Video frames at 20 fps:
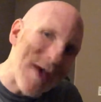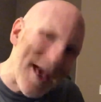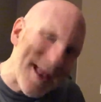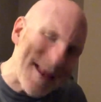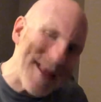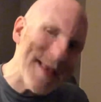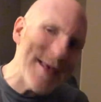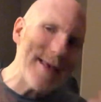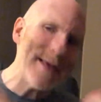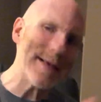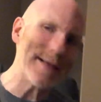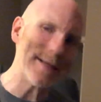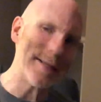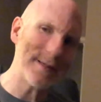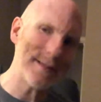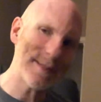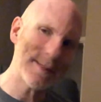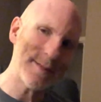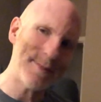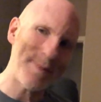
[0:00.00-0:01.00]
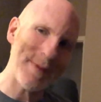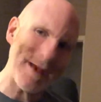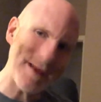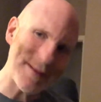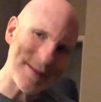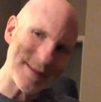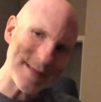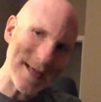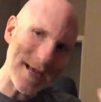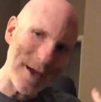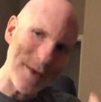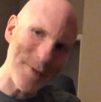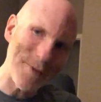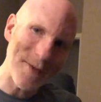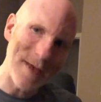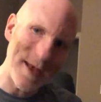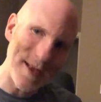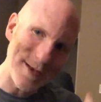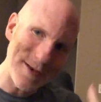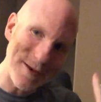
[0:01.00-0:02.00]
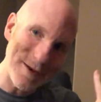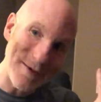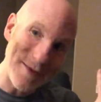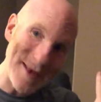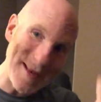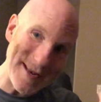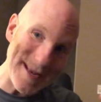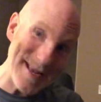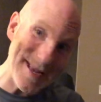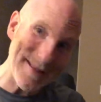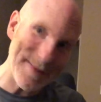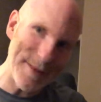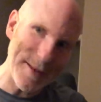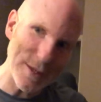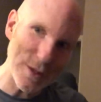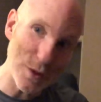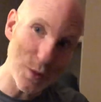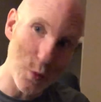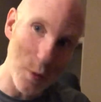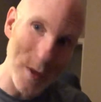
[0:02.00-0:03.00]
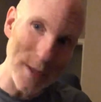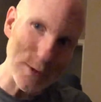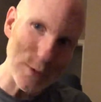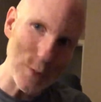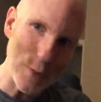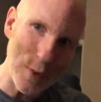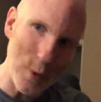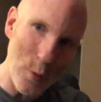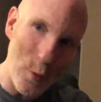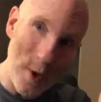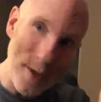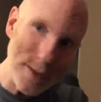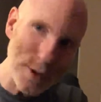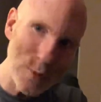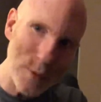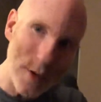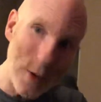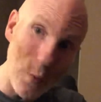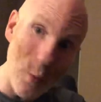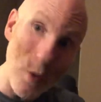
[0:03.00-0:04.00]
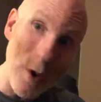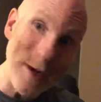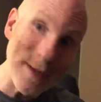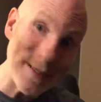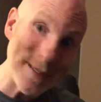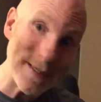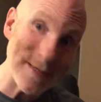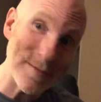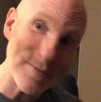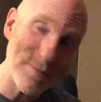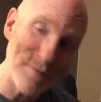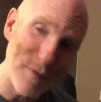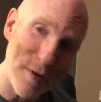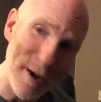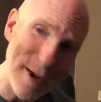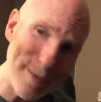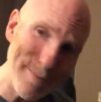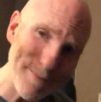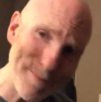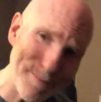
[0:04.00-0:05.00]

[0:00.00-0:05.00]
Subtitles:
that id, to balance out that, that id that just wants what it wants when it wants it, right?